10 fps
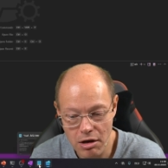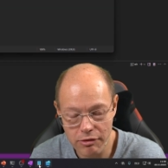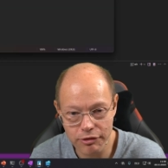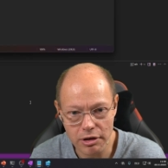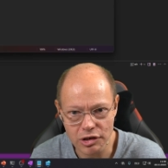
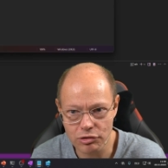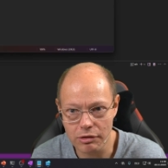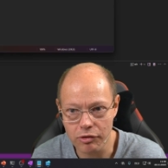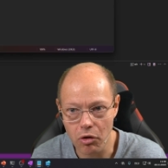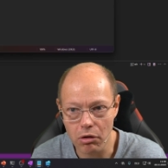First
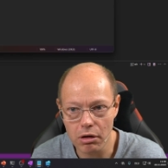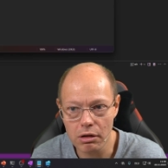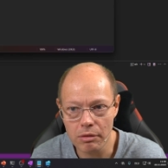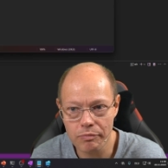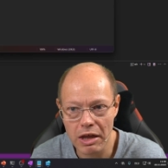of
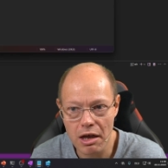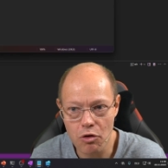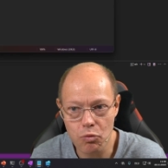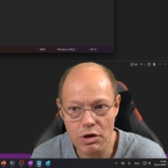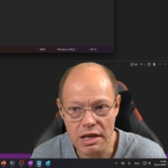all,
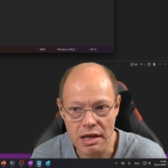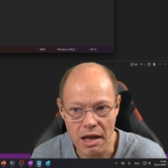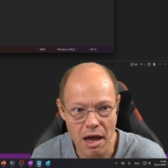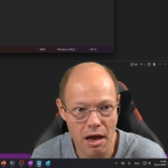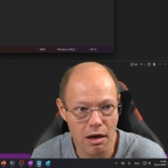we
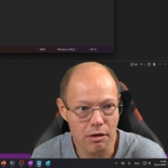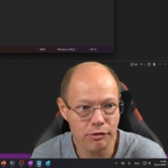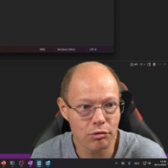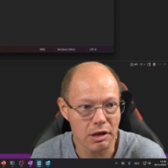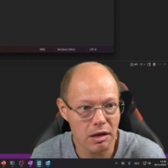
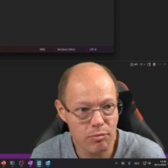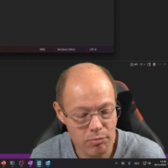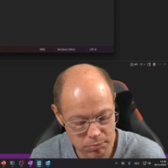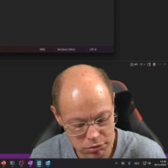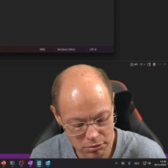have to
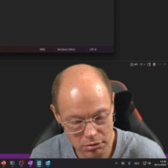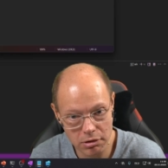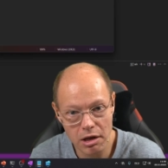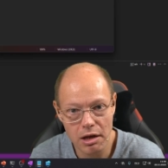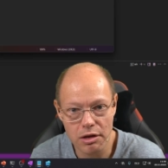import
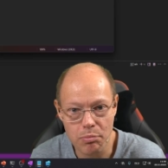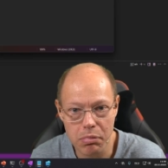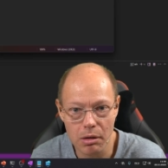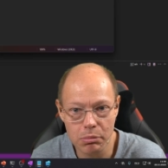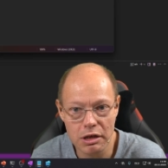the
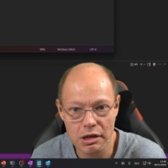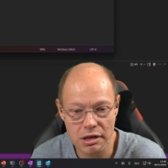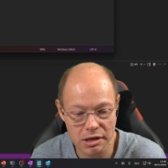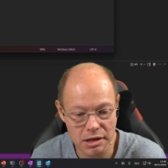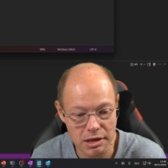public
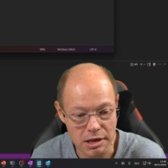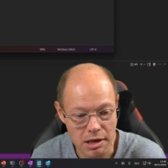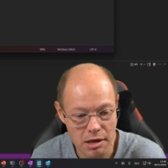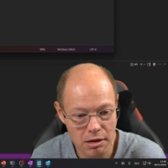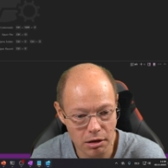key
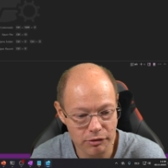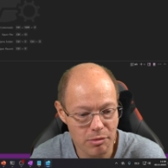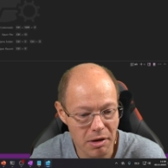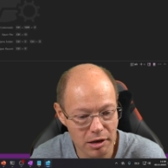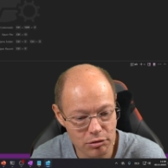of the
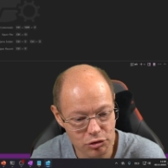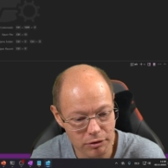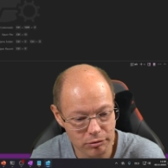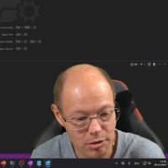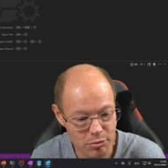
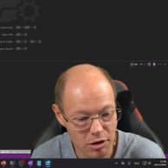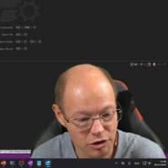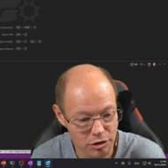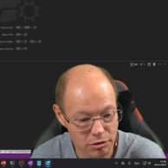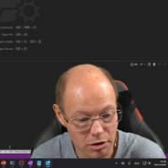Microsoft
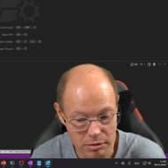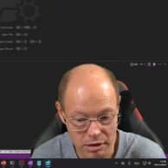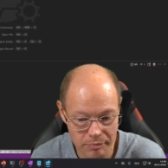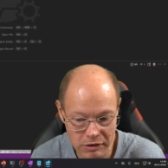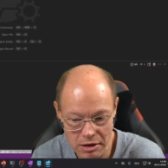repository.
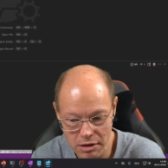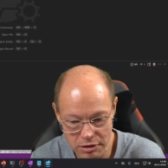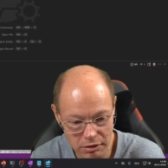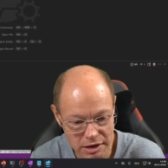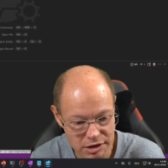
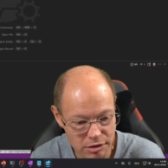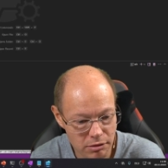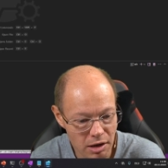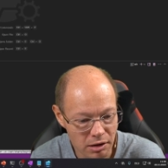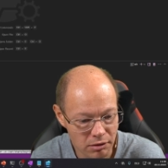So let's do
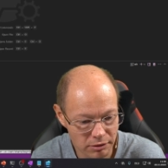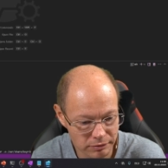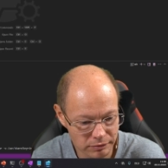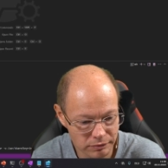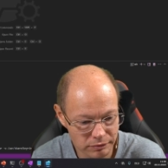that.
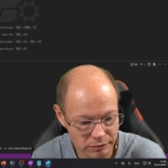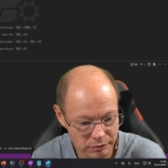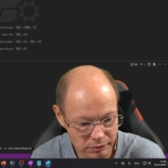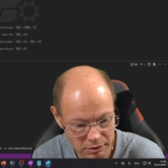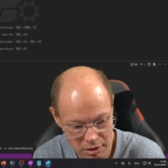
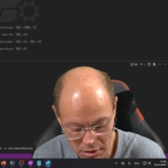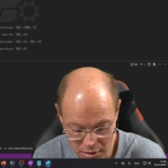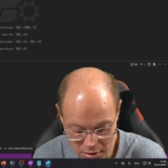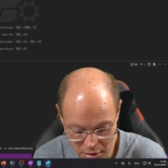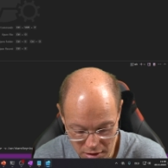
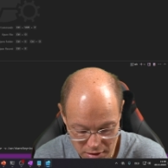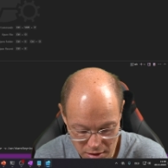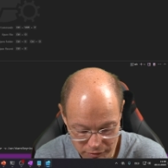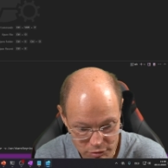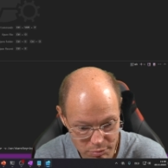I
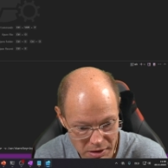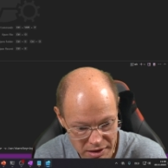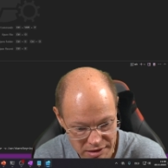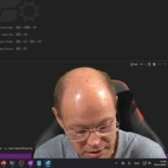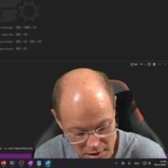have to pass